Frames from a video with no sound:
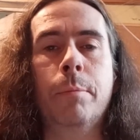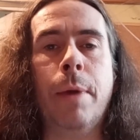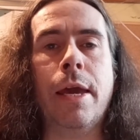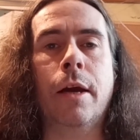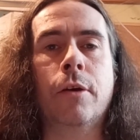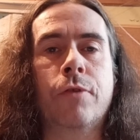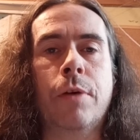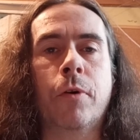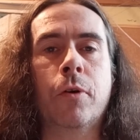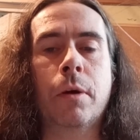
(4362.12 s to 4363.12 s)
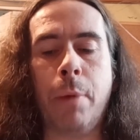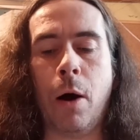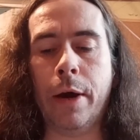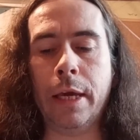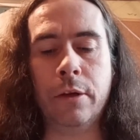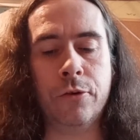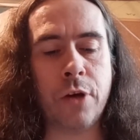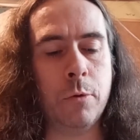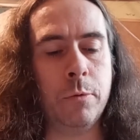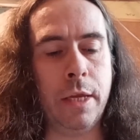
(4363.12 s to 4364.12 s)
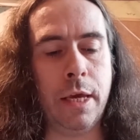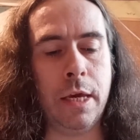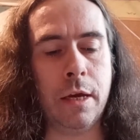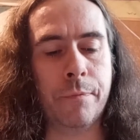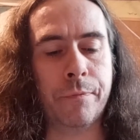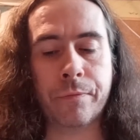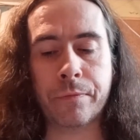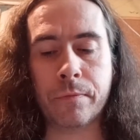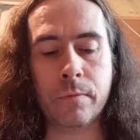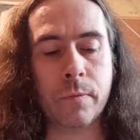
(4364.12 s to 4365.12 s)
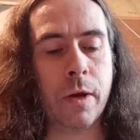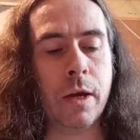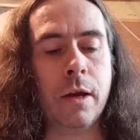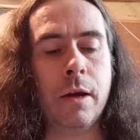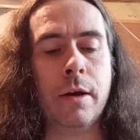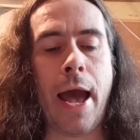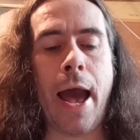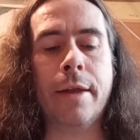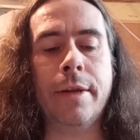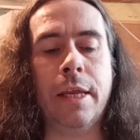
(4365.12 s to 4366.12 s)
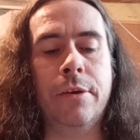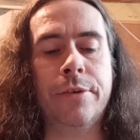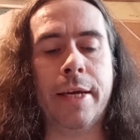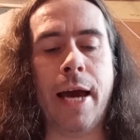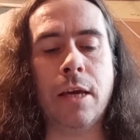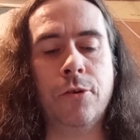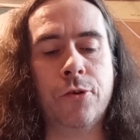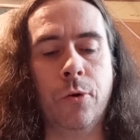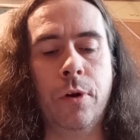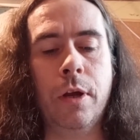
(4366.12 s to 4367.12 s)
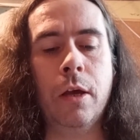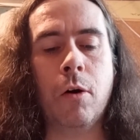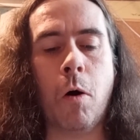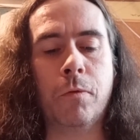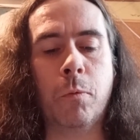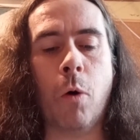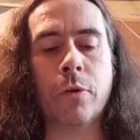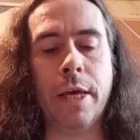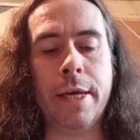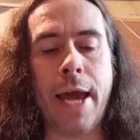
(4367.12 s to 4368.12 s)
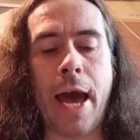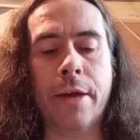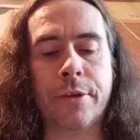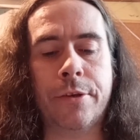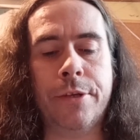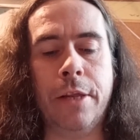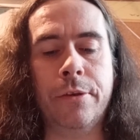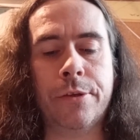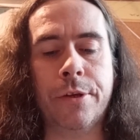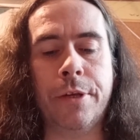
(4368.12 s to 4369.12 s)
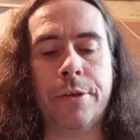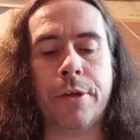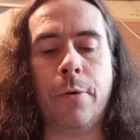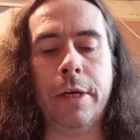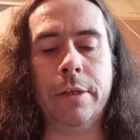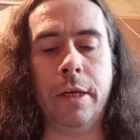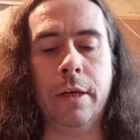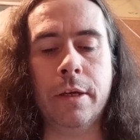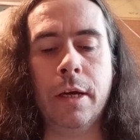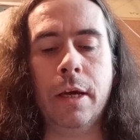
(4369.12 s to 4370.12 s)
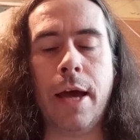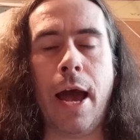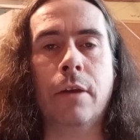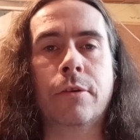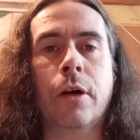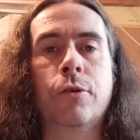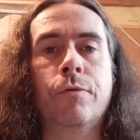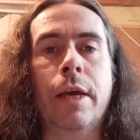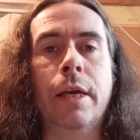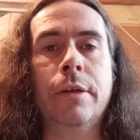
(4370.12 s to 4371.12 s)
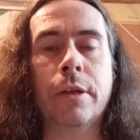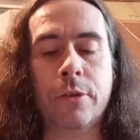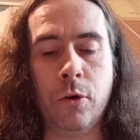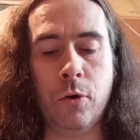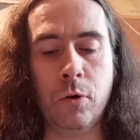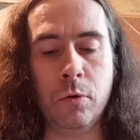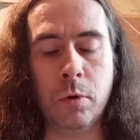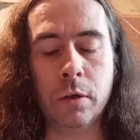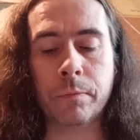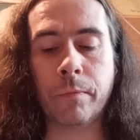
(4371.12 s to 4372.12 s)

being driven by Joni. An indication of what he has since decided and agreed to.